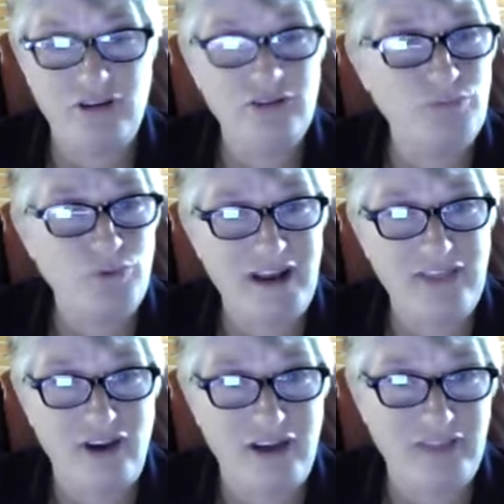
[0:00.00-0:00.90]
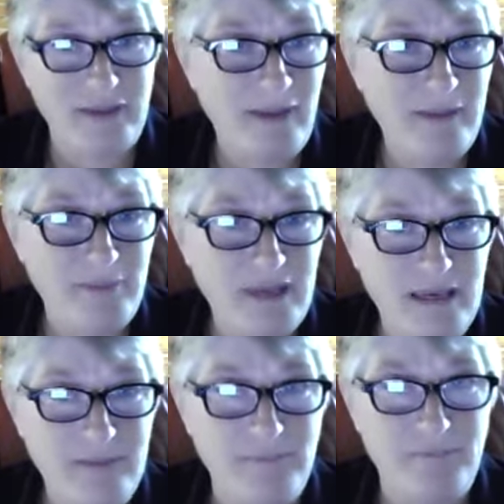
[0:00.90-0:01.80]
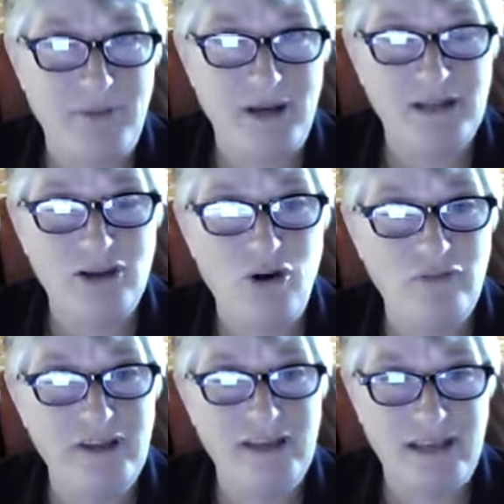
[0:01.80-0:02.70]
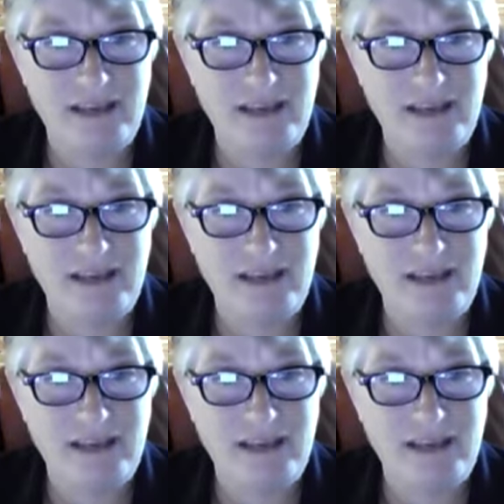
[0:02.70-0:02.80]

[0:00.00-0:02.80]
aren't what I thought they might be, but COVID